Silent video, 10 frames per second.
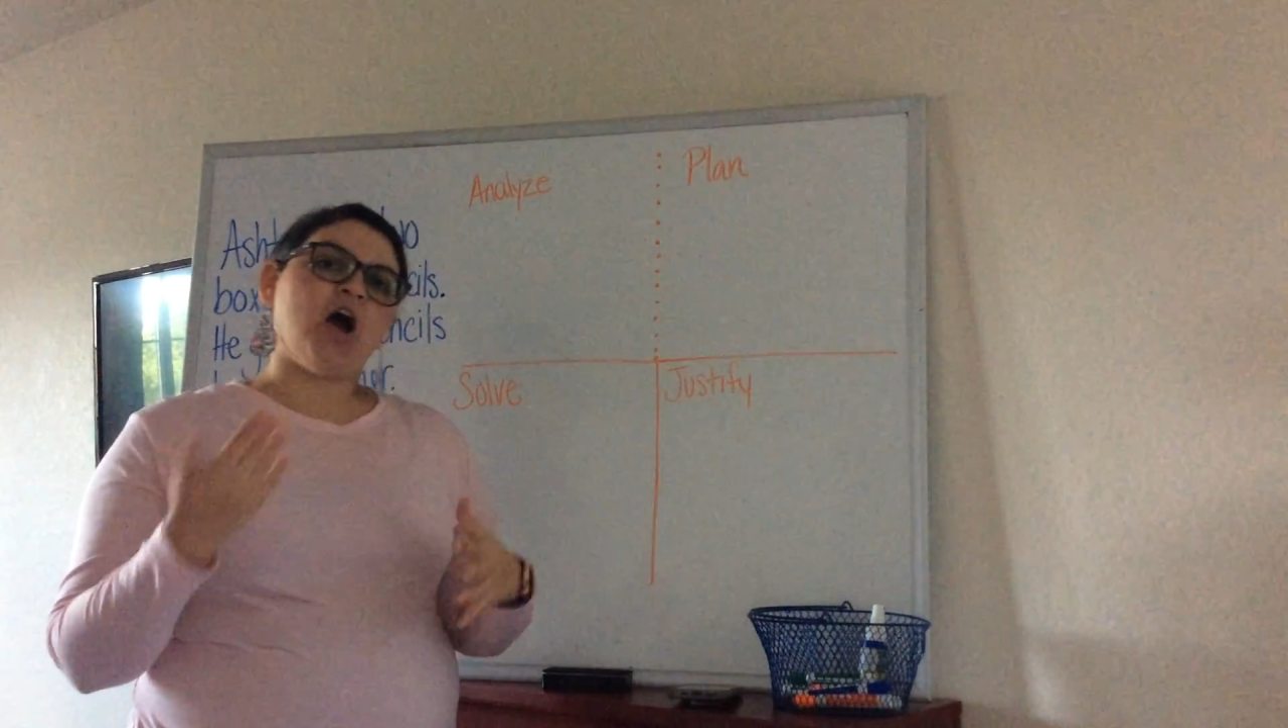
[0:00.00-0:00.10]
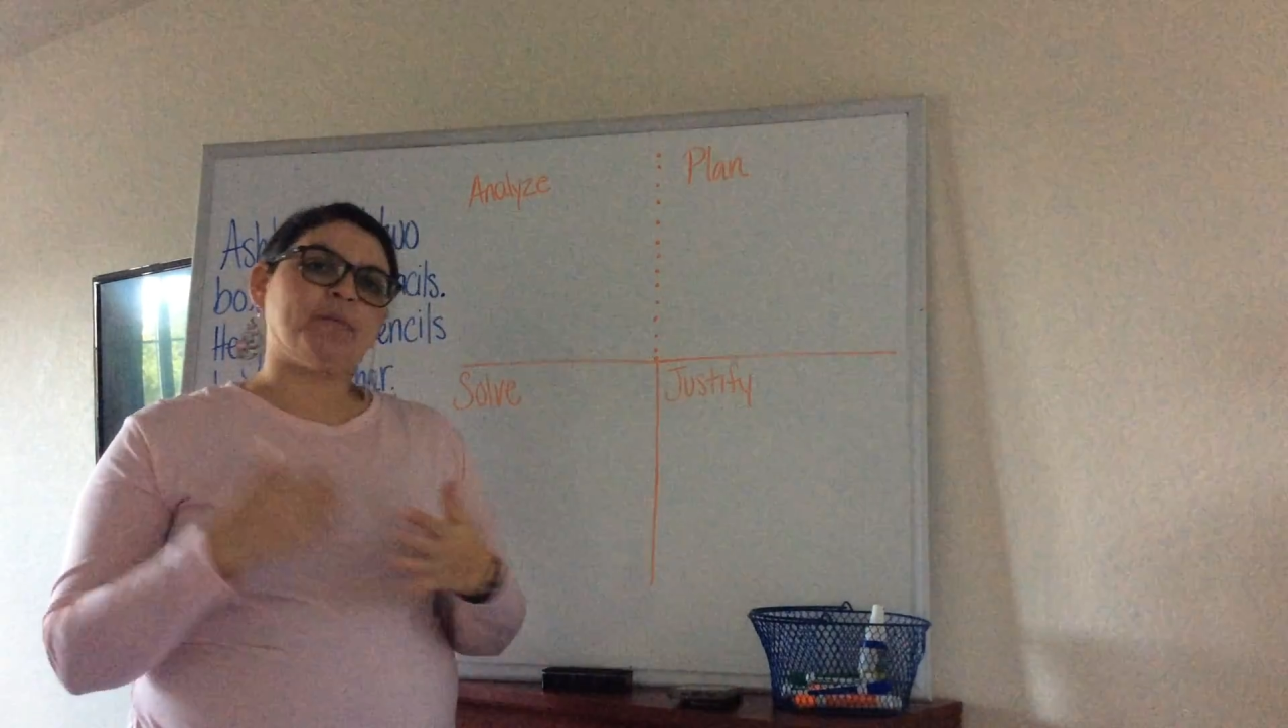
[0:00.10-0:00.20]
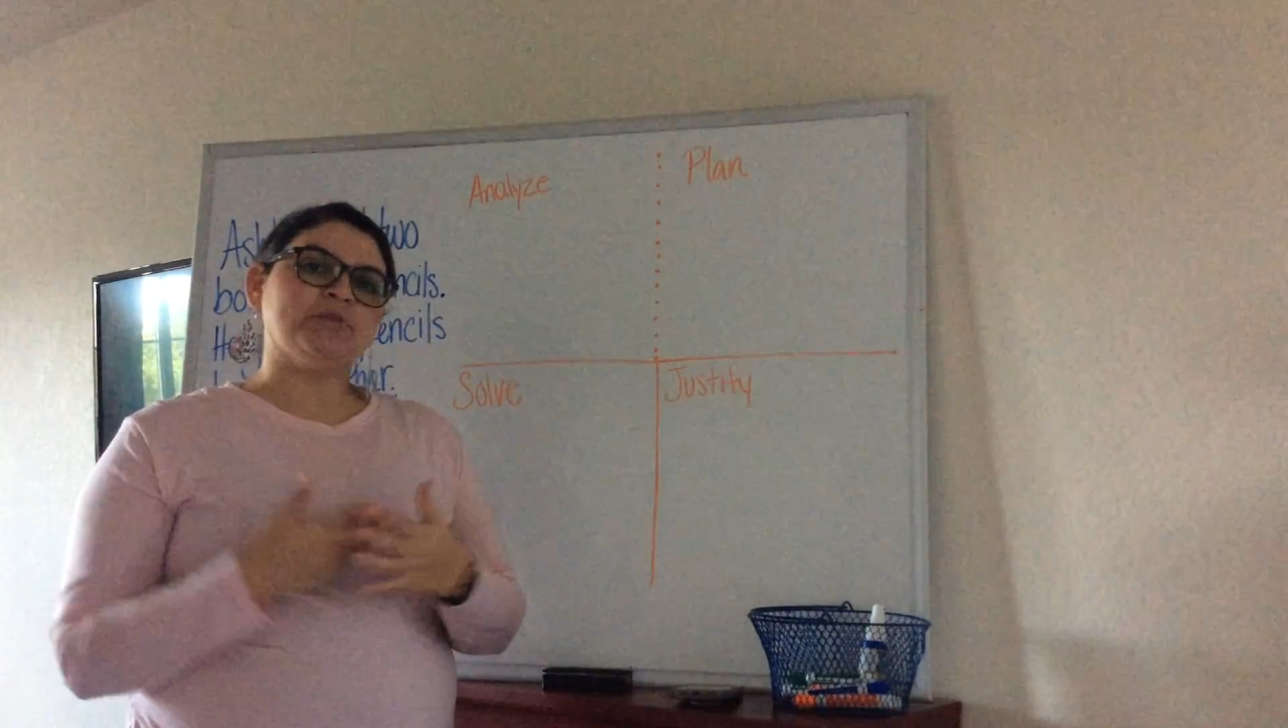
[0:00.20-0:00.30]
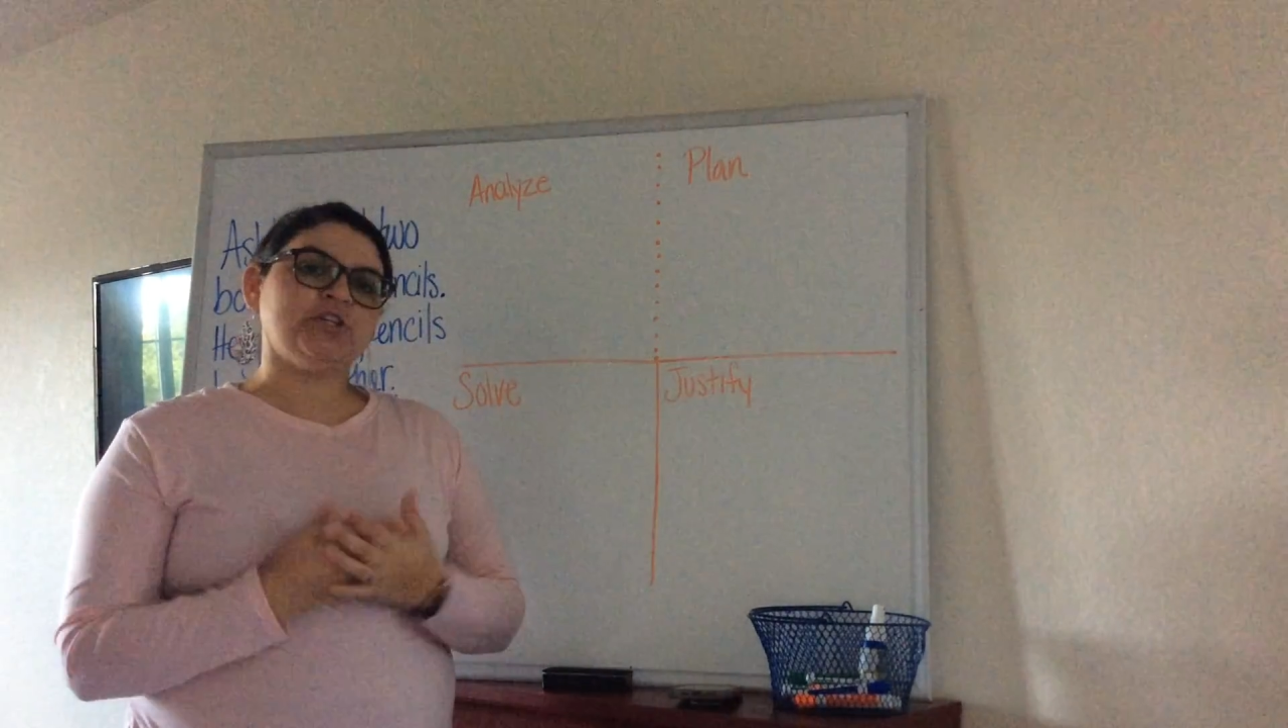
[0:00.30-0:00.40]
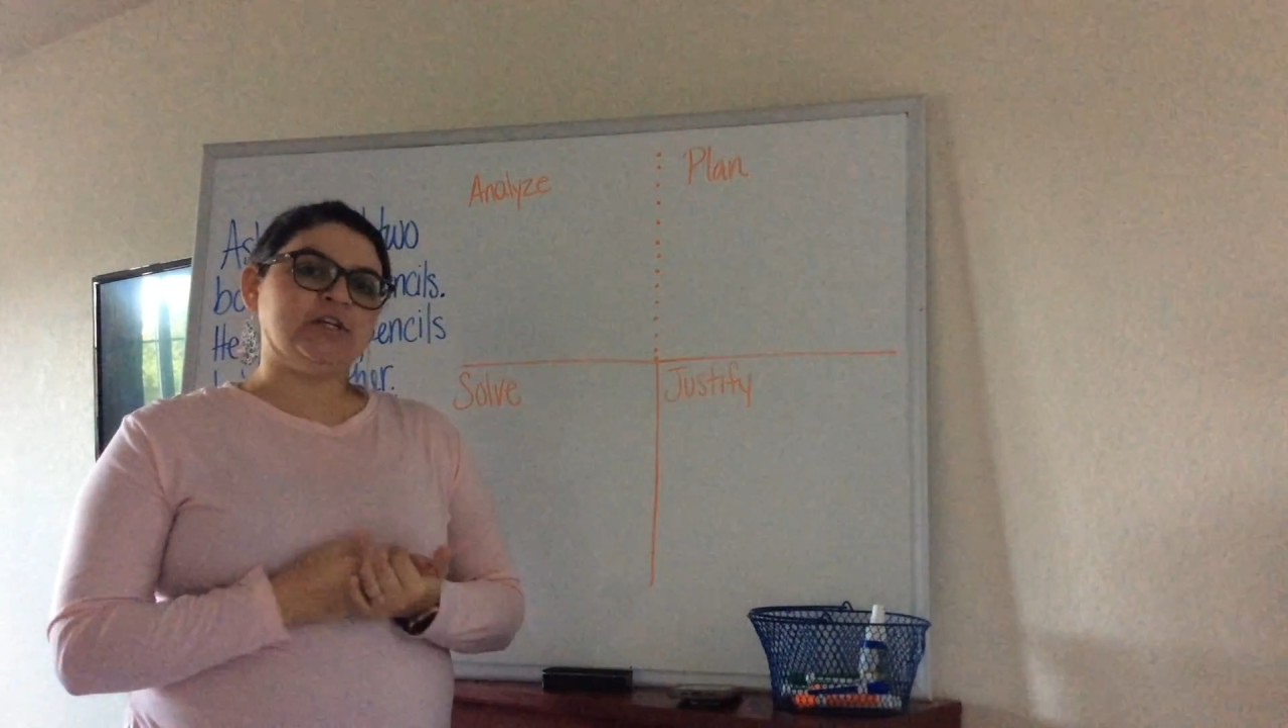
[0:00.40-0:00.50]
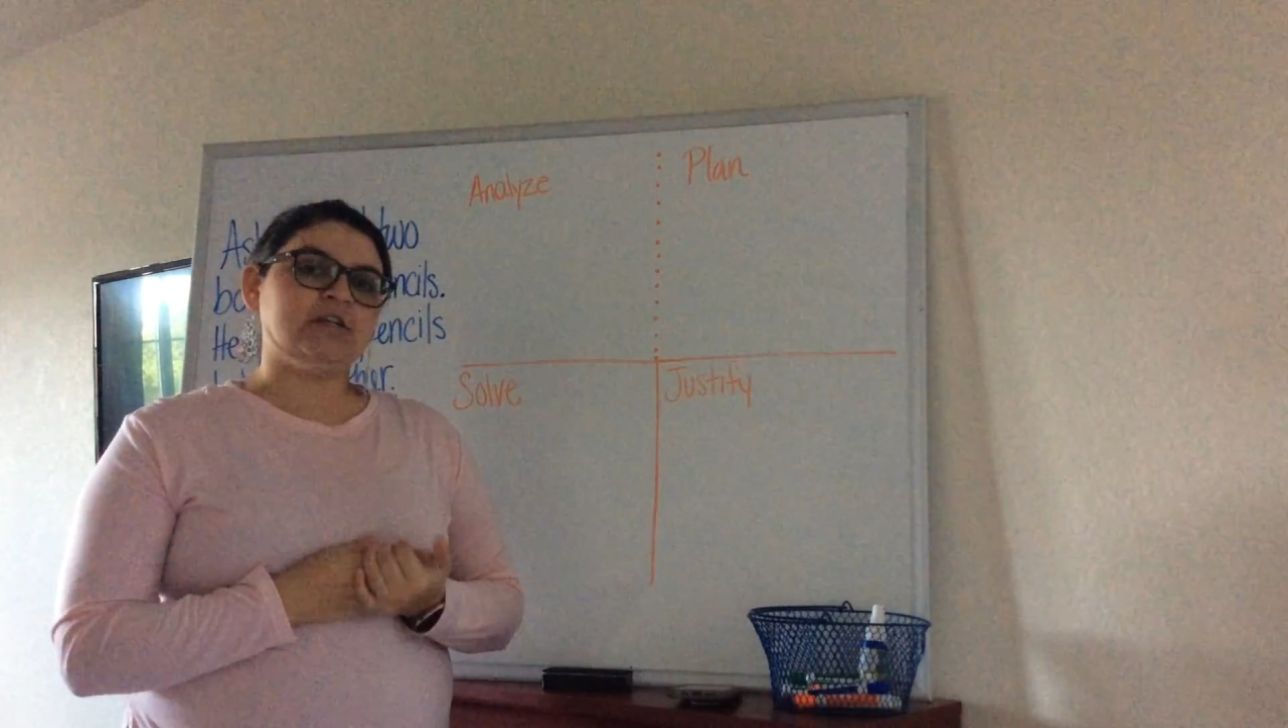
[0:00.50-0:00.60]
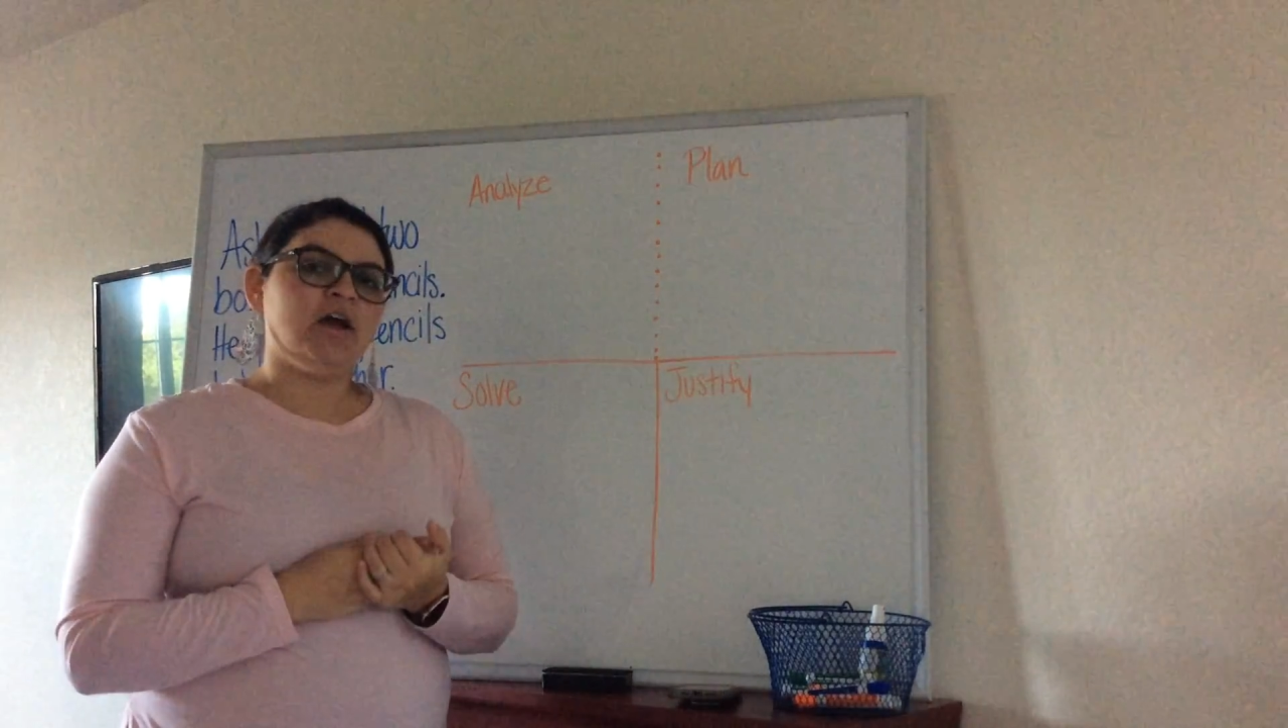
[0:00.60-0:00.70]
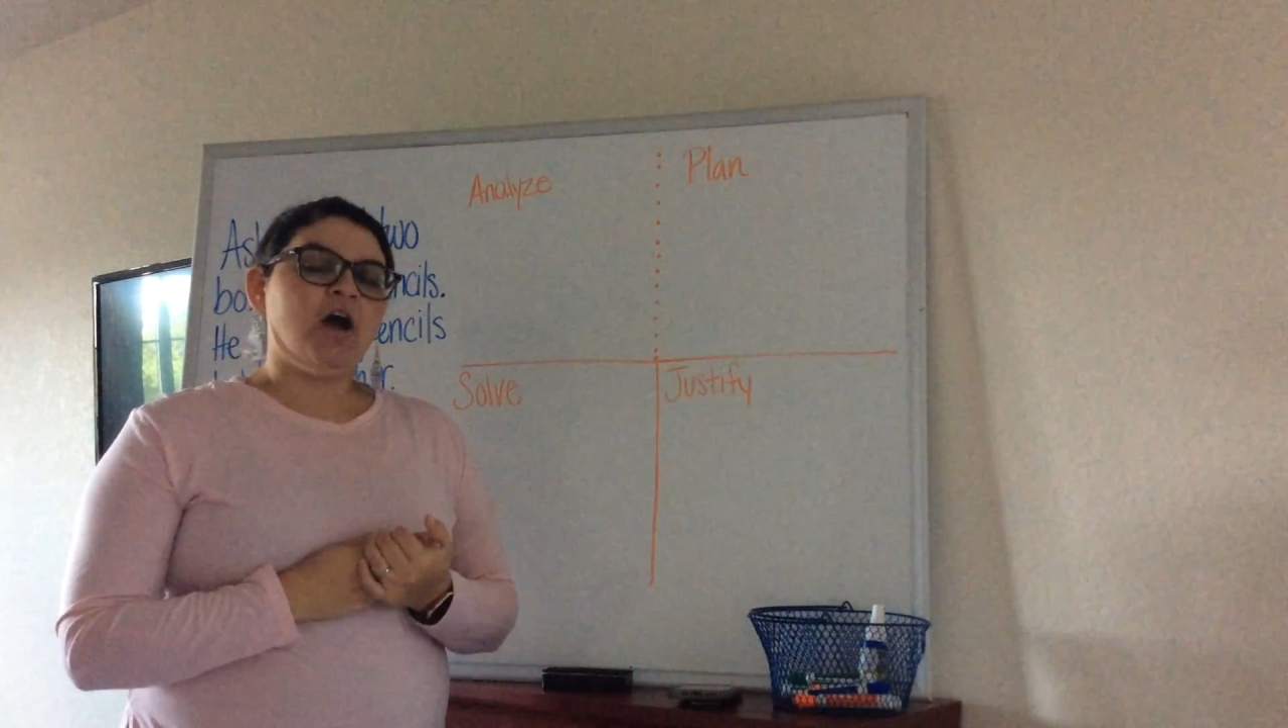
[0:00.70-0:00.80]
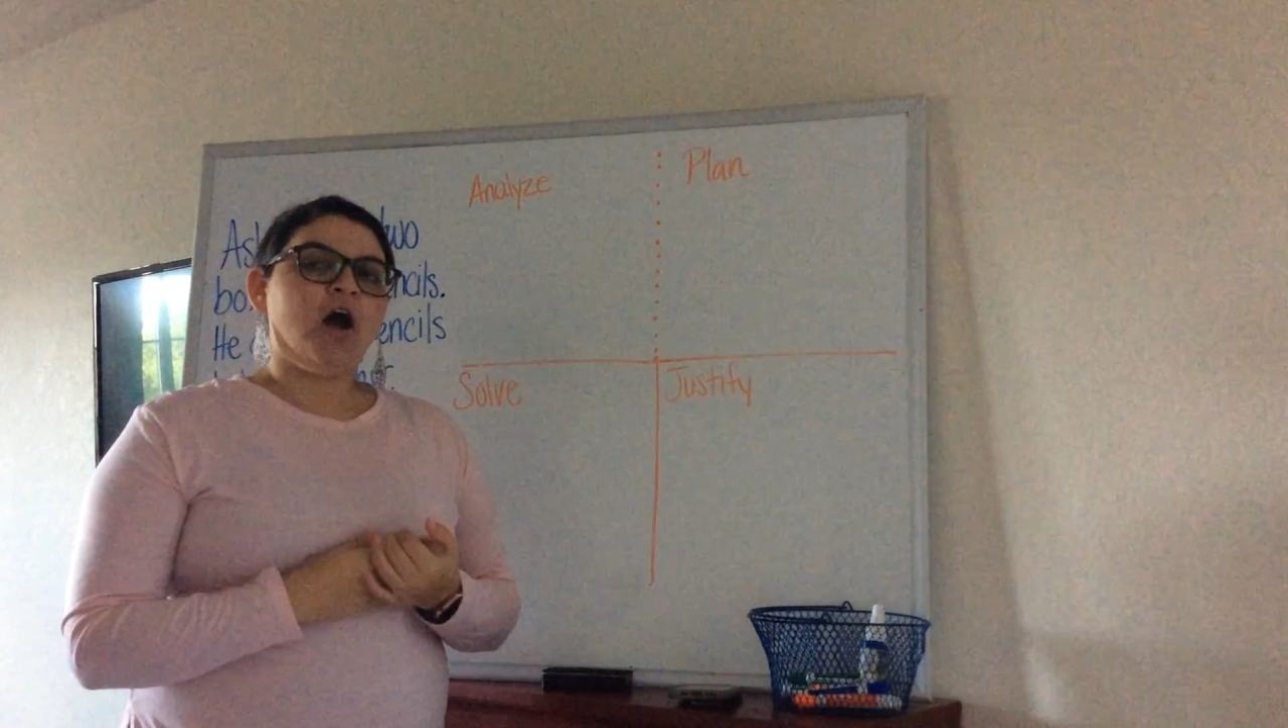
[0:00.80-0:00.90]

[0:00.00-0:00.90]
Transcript: option